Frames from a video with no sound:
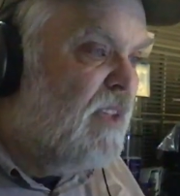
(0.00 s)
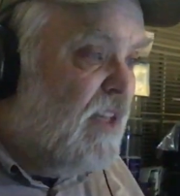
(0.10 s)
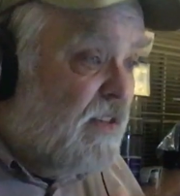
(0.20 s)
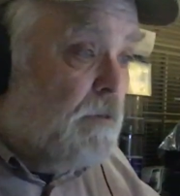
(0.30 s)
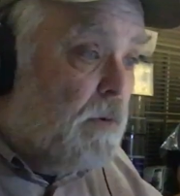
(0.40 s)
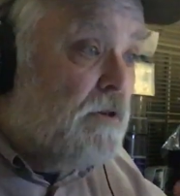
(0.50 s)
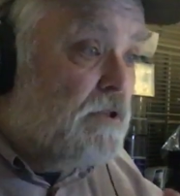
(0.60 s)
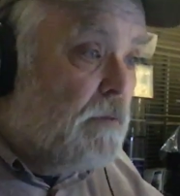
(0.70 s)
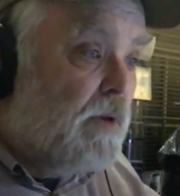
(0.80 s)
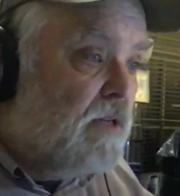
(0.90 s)
This appears
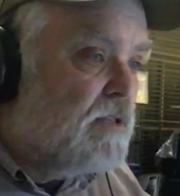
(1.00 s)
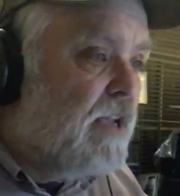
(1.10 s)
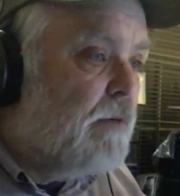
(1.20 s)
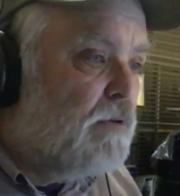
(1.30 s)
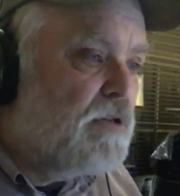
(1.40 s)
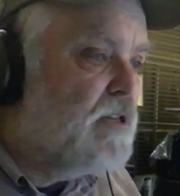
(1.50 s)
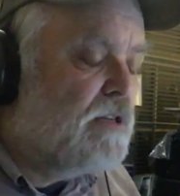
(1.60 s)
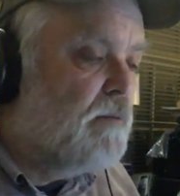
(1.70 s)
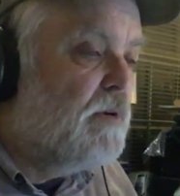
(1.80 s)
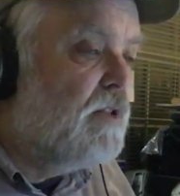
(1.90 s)
to be a stable
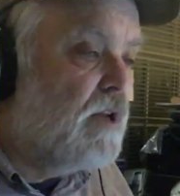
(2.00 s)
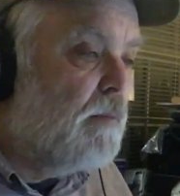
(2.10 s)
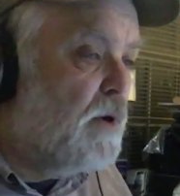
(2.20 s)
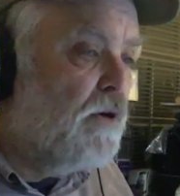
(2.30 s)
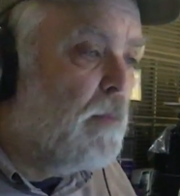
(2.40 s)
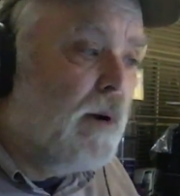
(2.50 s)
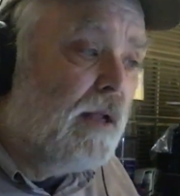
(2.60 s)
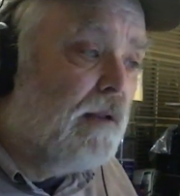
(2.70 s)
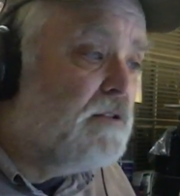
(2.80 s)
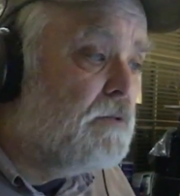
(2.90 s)
system in the computer
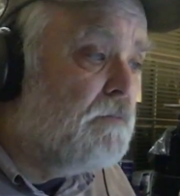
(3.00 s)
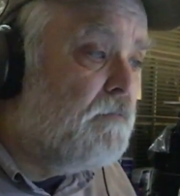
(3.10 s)
models.